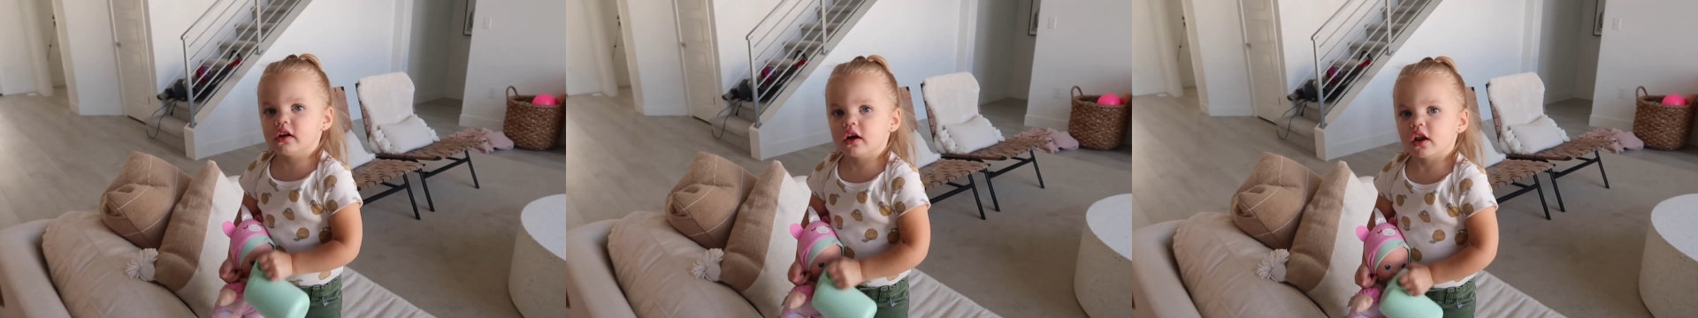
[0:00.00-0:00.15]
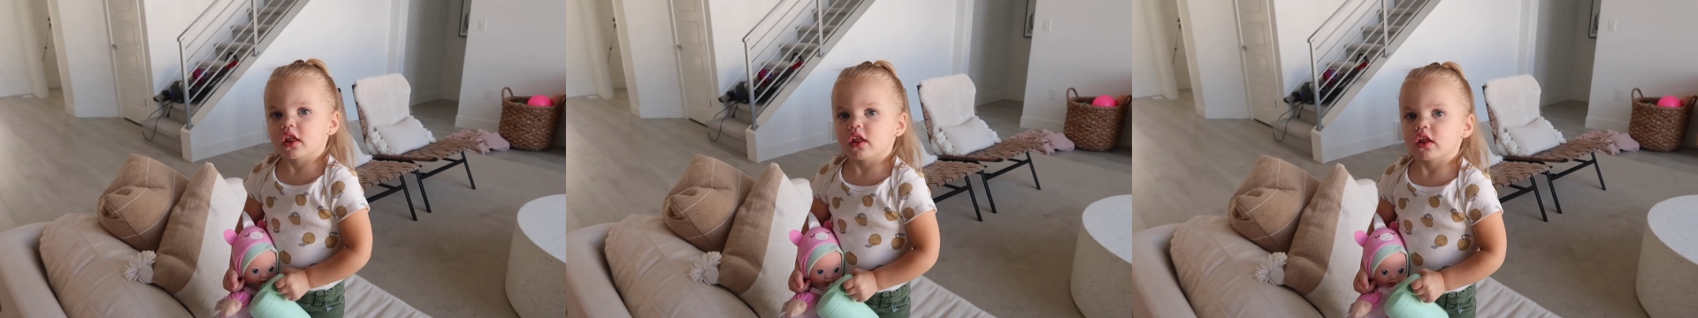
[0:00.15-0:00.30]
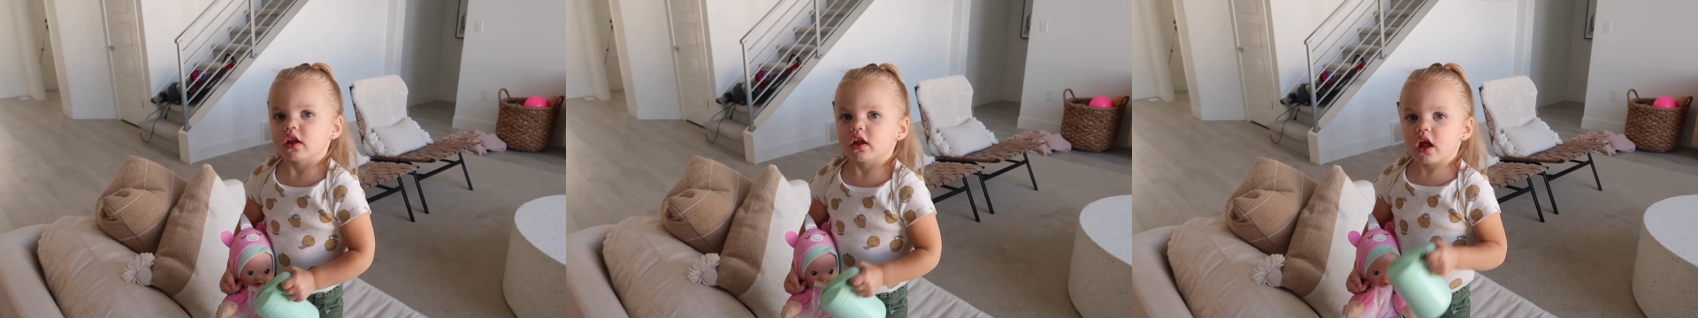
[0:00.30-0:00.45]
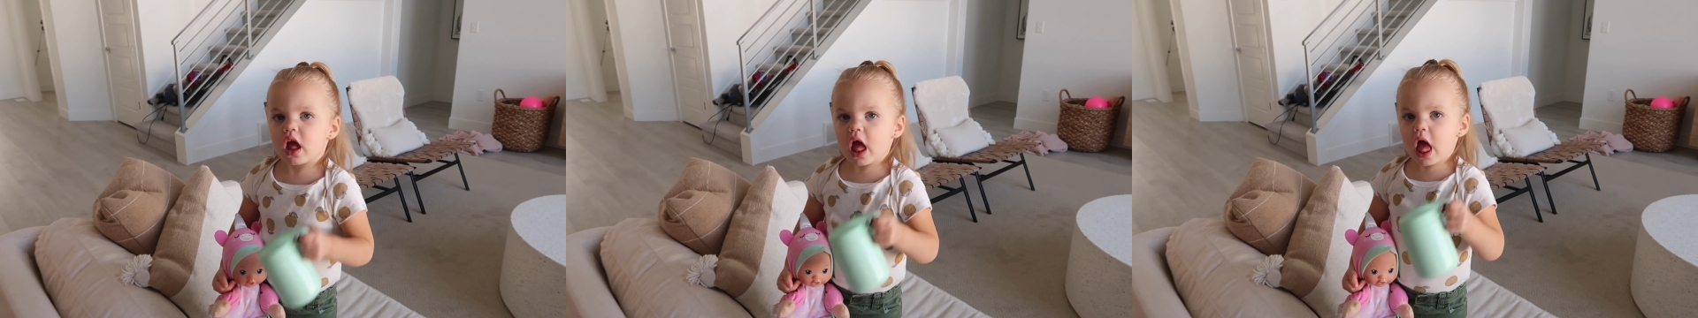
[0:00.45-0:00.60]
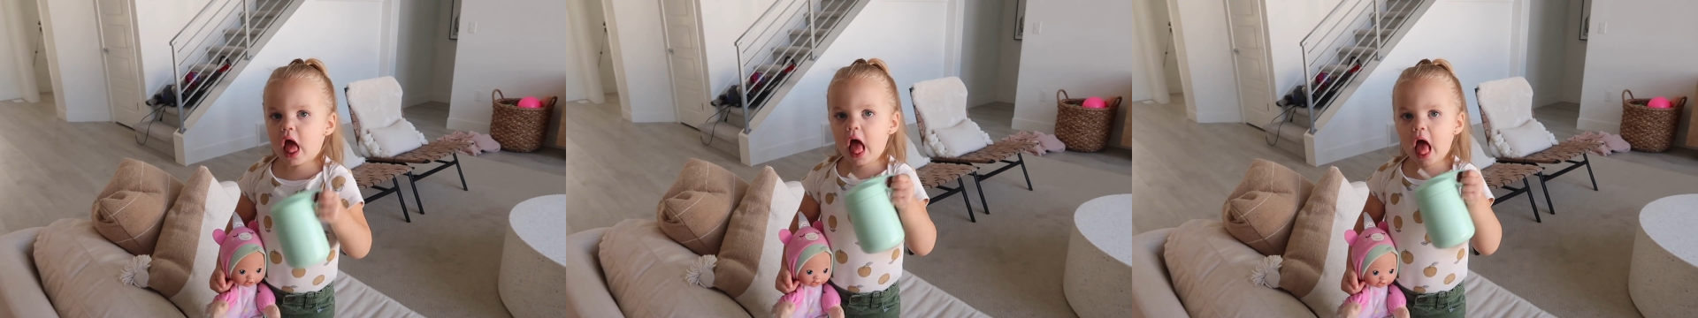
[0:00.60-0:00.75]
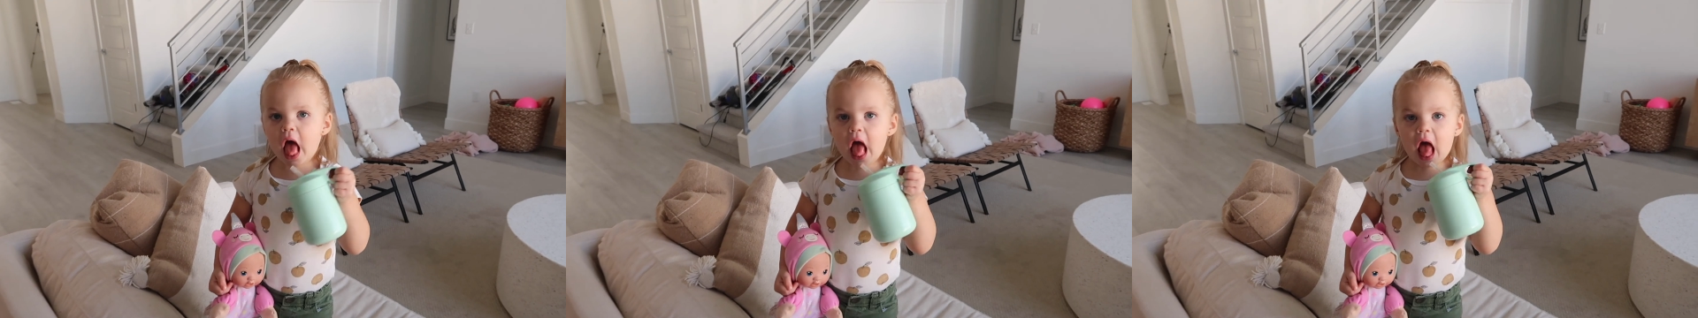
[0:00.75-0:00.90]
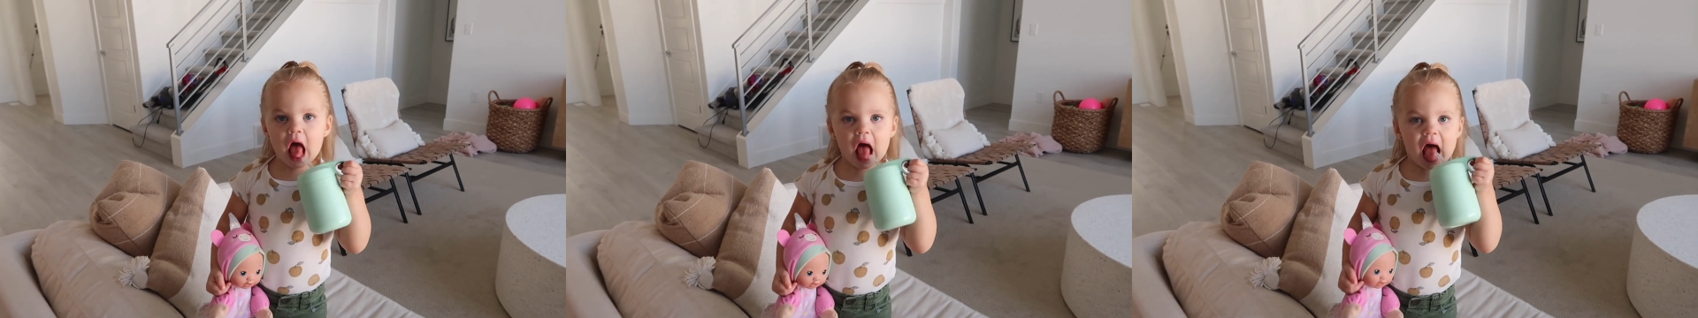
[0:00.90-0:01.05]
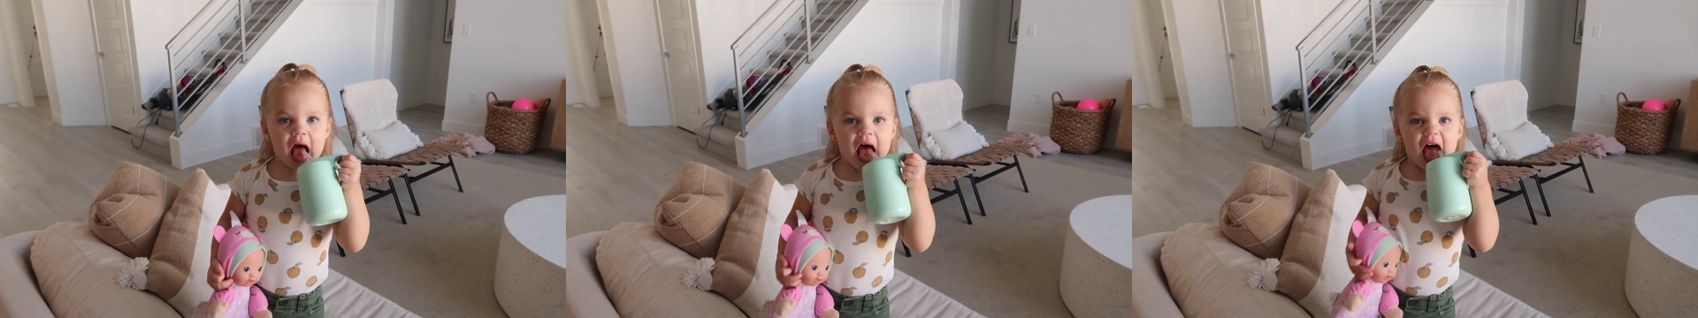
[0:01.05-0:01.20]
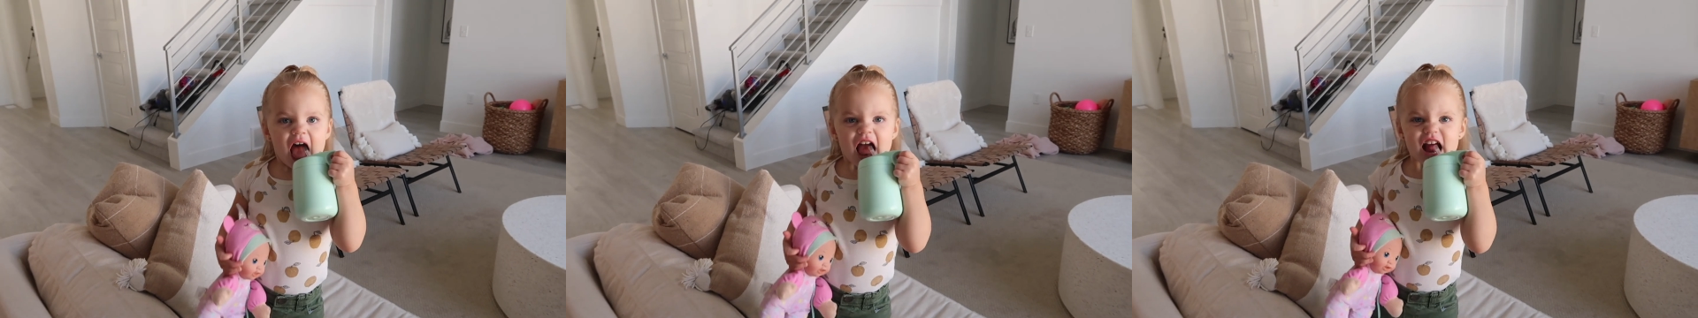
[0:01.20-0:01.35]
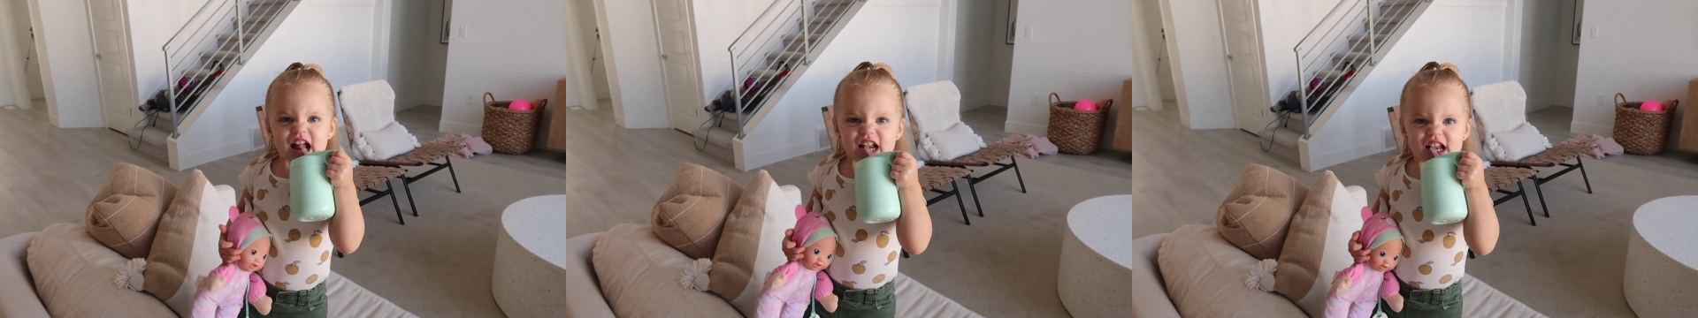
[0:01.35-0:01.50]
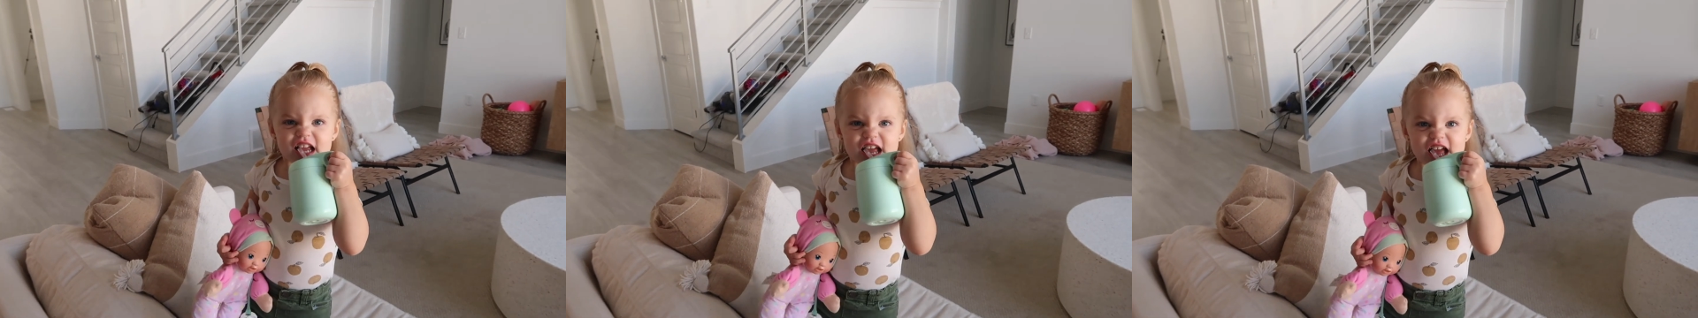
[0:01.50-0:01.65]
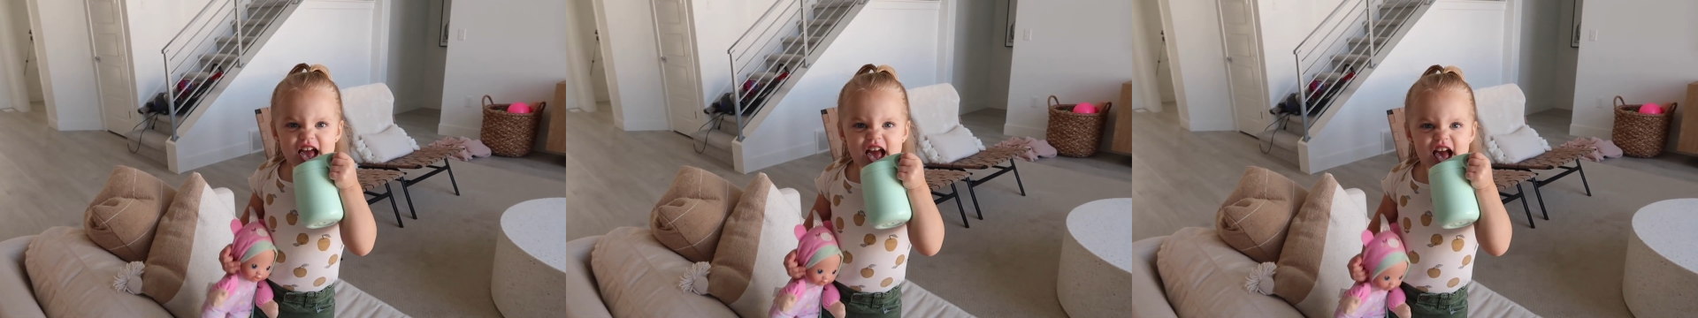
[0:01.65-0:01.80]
You giving the baby a drink?